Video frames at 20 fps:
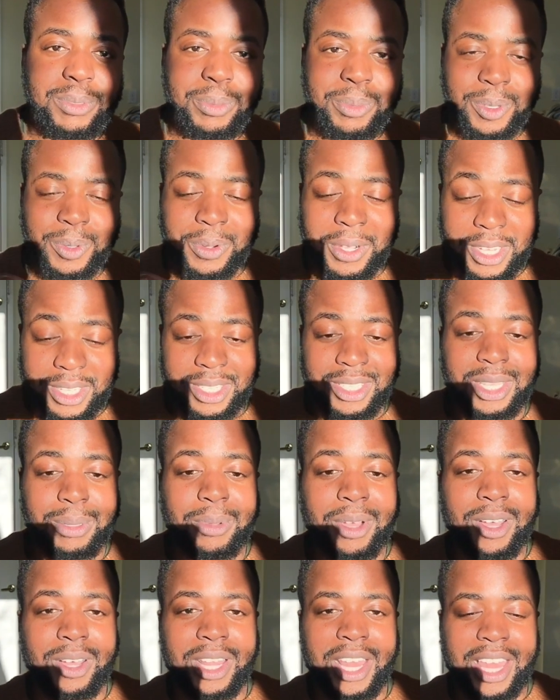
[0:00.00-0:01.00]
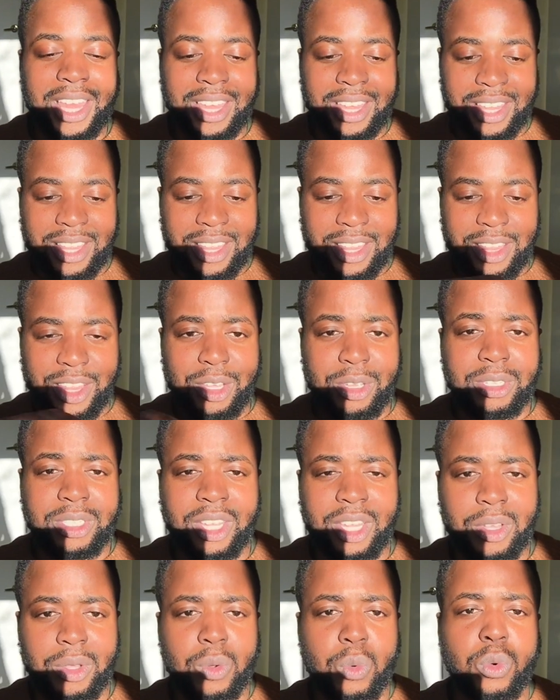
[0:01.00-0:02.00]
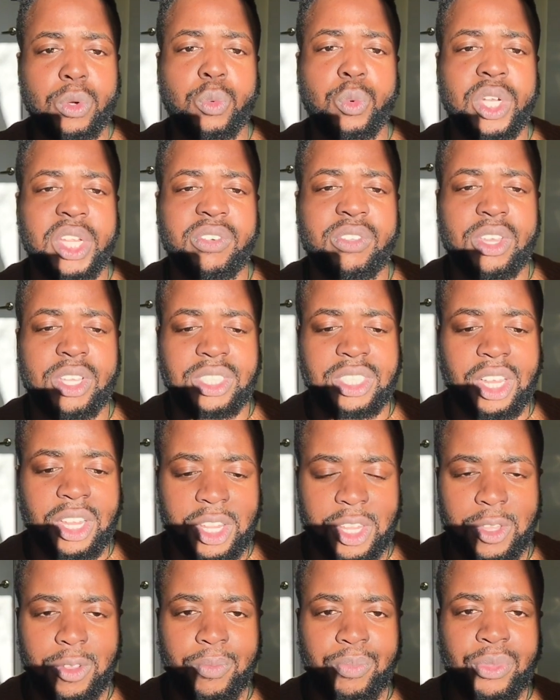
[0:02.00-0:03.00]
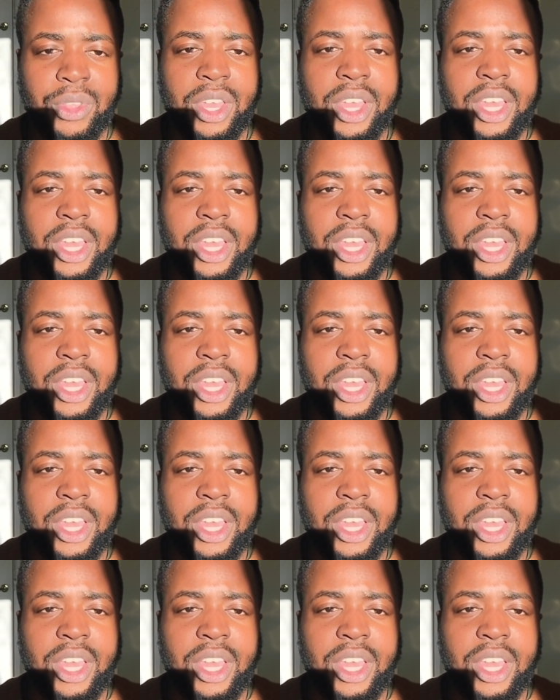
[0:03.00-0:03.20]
people questions about like their day or whatever they're telling you,